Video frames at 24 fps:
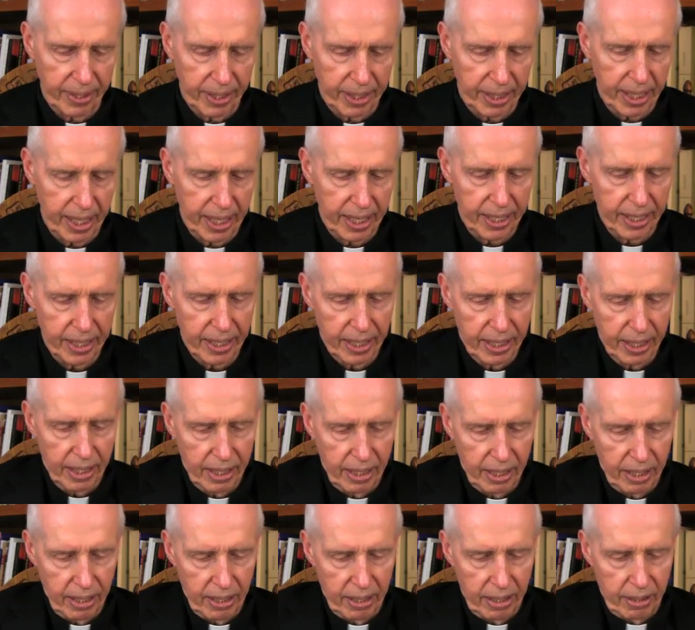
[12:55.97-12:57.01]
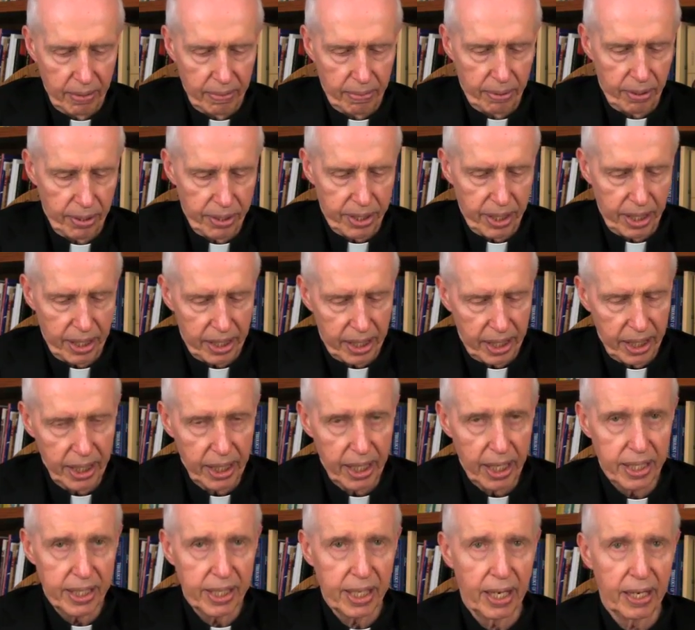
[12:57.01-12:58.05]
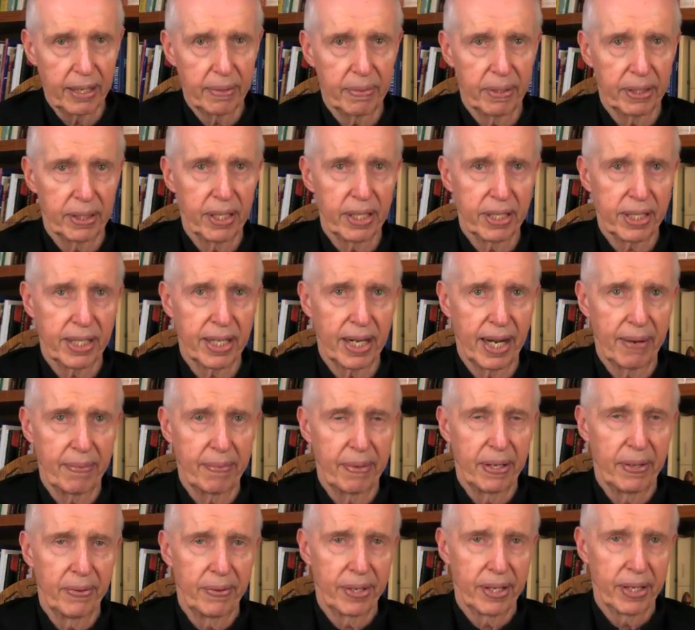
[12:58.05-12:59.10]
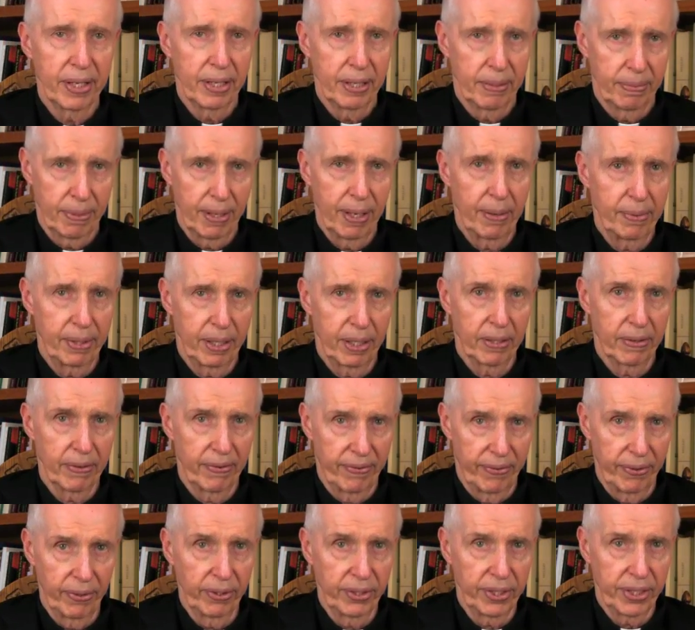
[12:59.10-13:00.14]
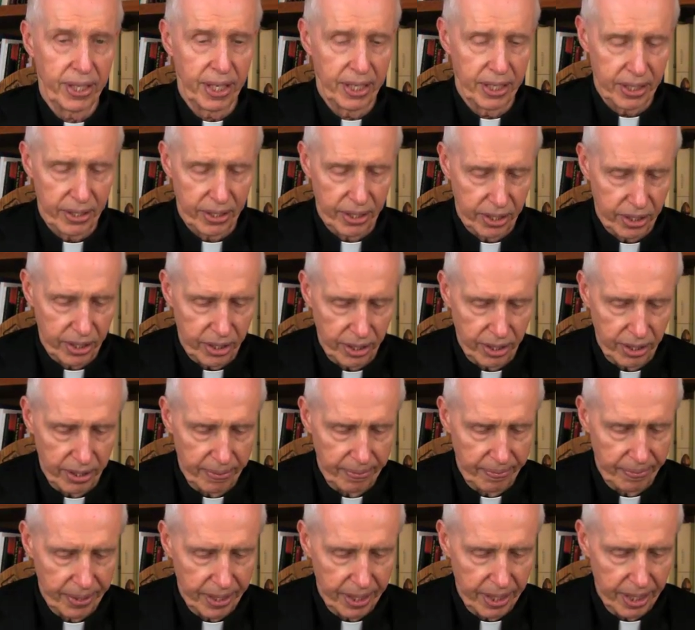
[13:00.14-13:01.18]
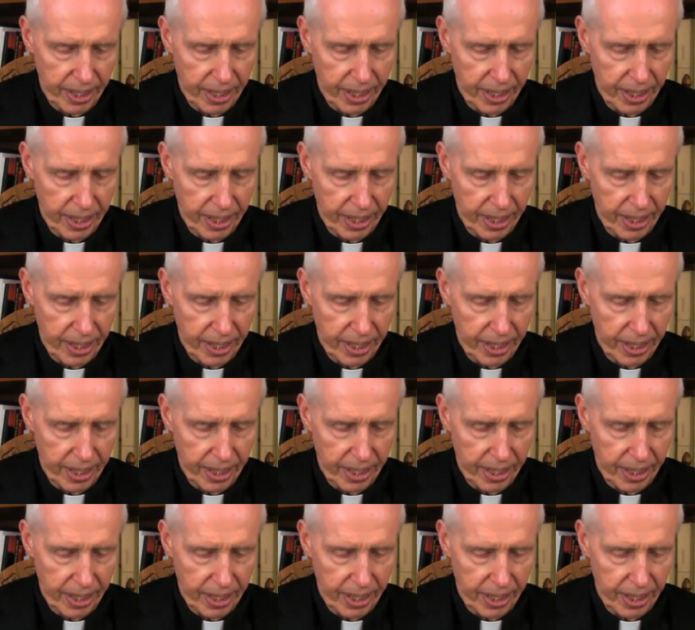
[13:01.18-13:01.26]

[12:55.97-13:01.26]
Again, prosekini-san, but this time probably in the full sense of the term,